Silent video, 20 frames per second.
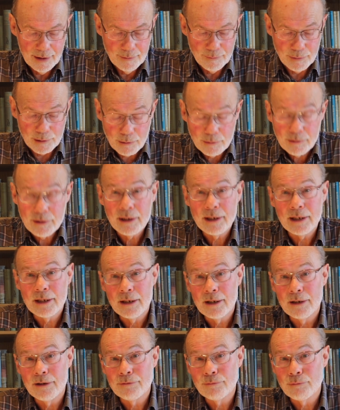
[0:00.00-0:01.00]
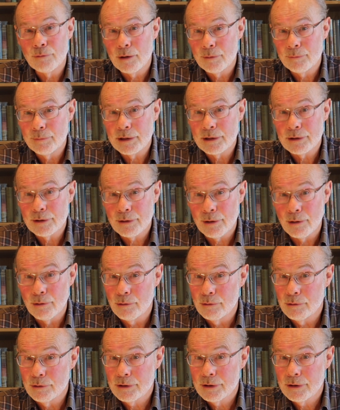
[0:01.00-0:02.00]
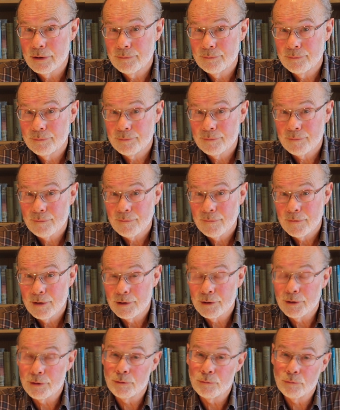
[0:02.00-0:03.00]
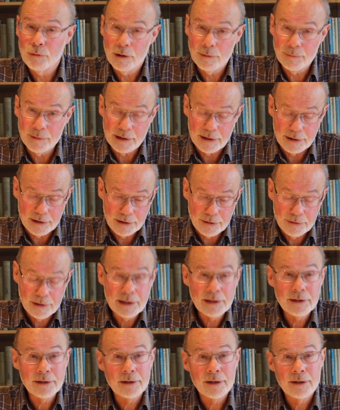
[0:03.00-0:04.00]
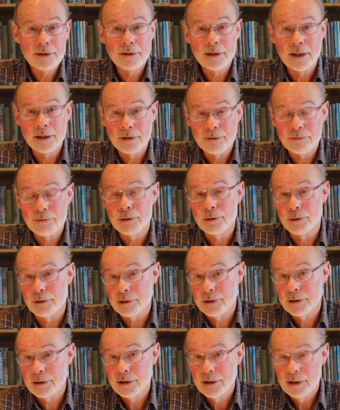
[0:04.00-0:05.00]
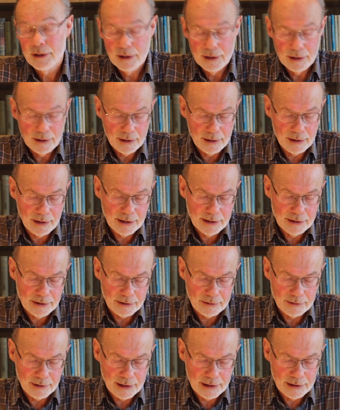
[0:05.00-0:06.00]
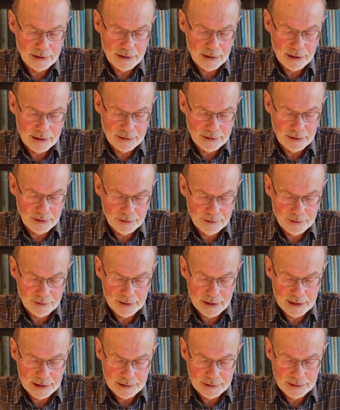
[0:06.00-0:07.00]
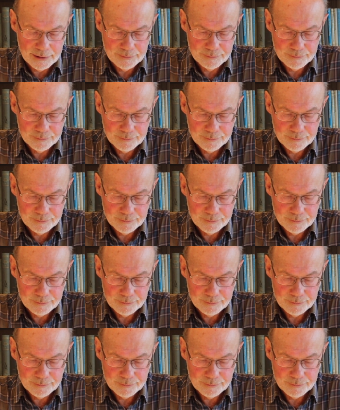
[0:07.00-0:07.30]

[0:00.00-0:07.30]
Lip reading: but only if warming slows. Should warming increase, then of course glacier ice is a threat.